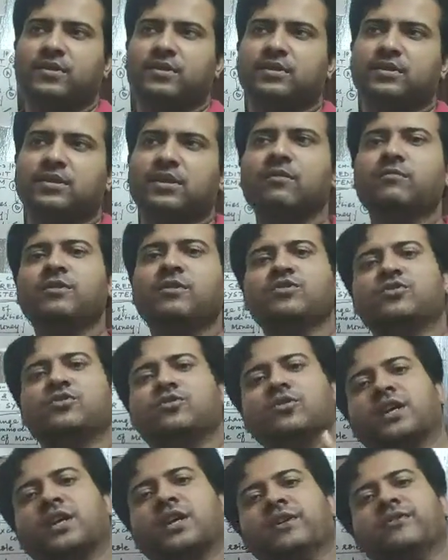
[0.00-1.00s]
Some
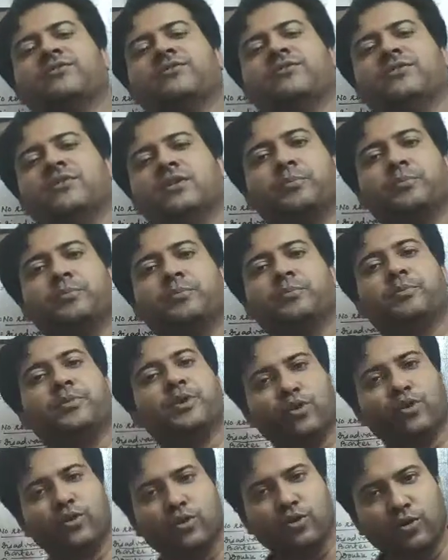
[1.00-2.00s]
used to give
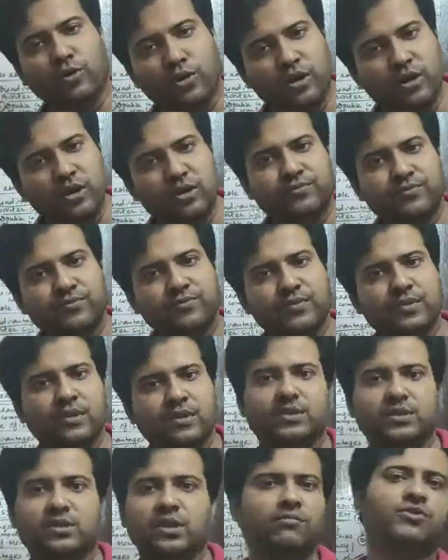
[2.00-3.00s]
pure gold,
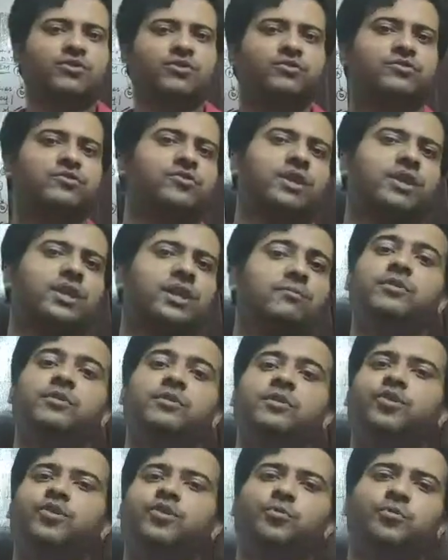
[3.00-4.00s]
some used to
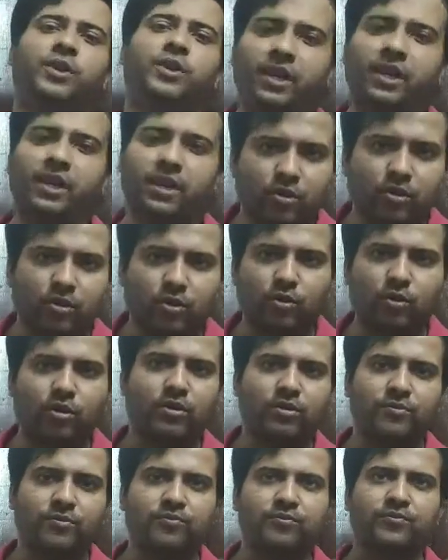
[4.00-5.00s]
give duplicate gold.